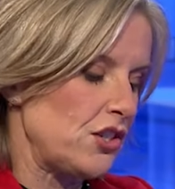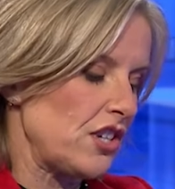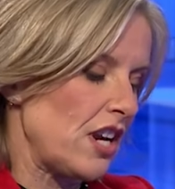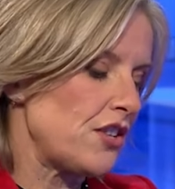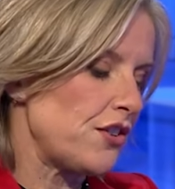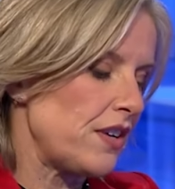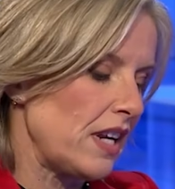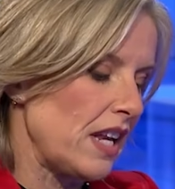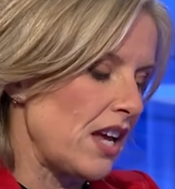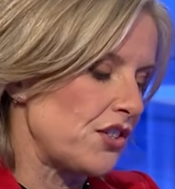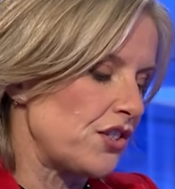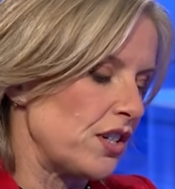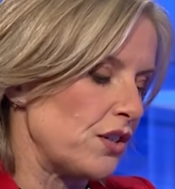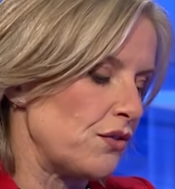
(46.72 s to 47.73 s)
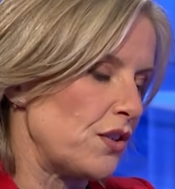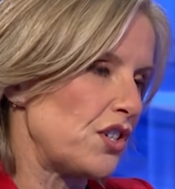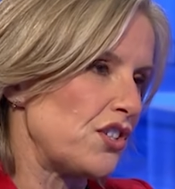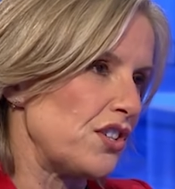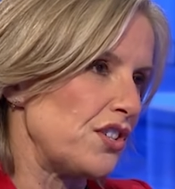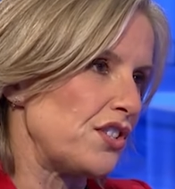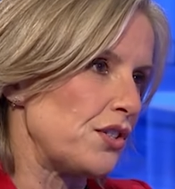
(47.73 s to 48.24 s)
in January last year,
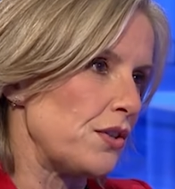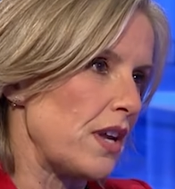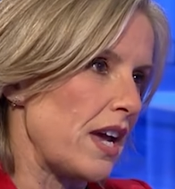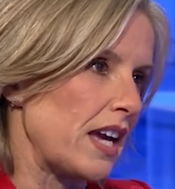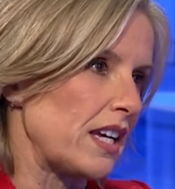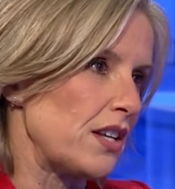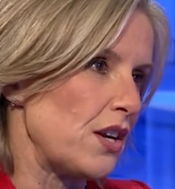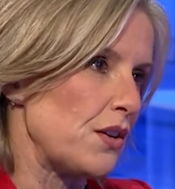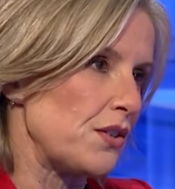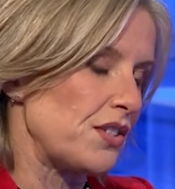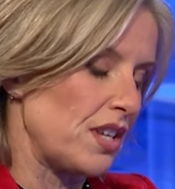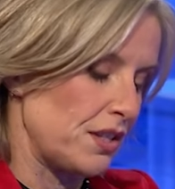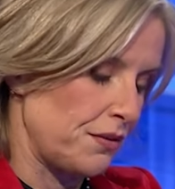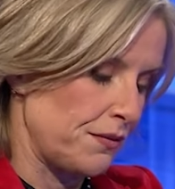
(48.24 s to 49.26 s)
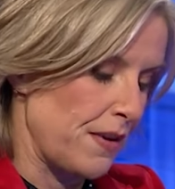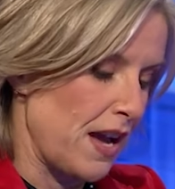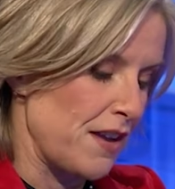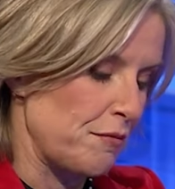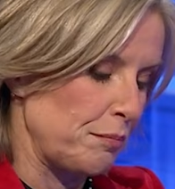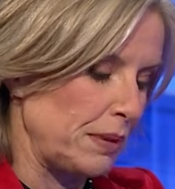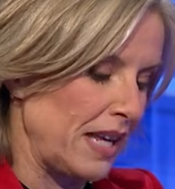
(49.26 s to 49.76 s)
Rishi Sunak announced his
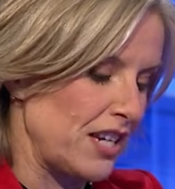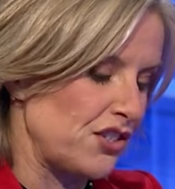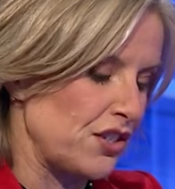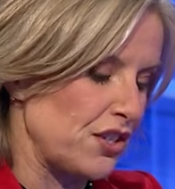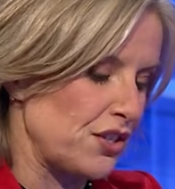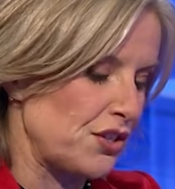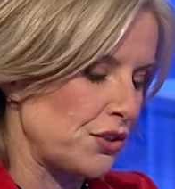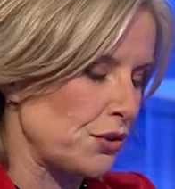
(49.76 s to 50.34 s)
five pledges.